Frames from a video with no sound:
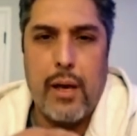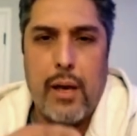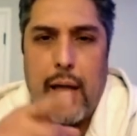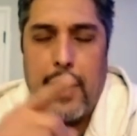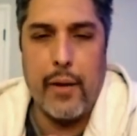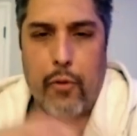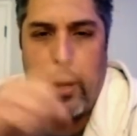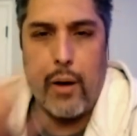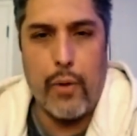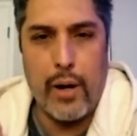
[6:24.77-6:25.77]
And then when
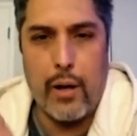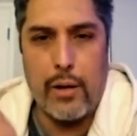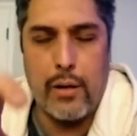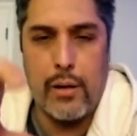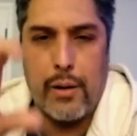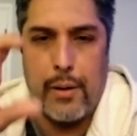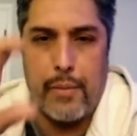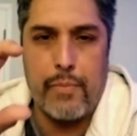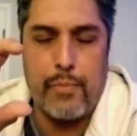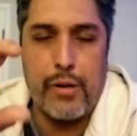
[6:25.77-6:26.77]
I went on the
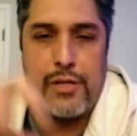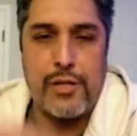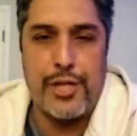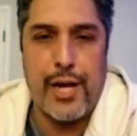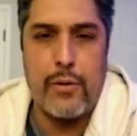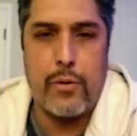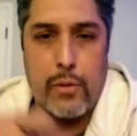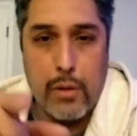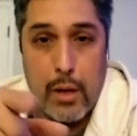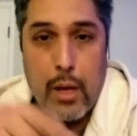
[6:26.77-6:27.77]
person's channel,
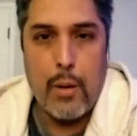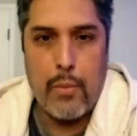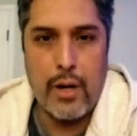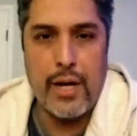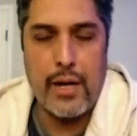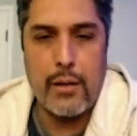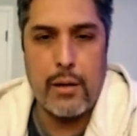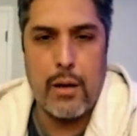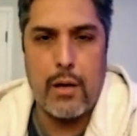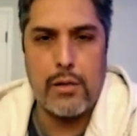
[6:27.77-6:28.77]
bro, get
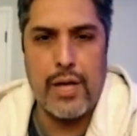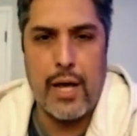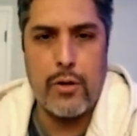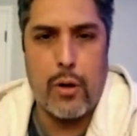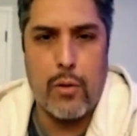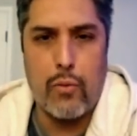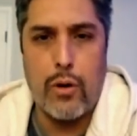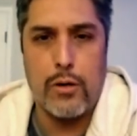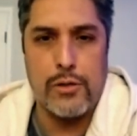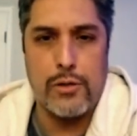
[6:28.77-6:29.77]
to End All
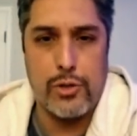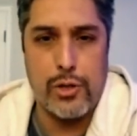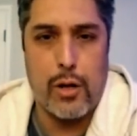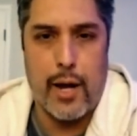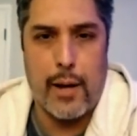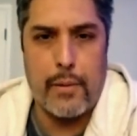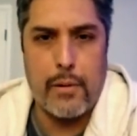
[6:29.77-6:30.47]
Wars. You saw that.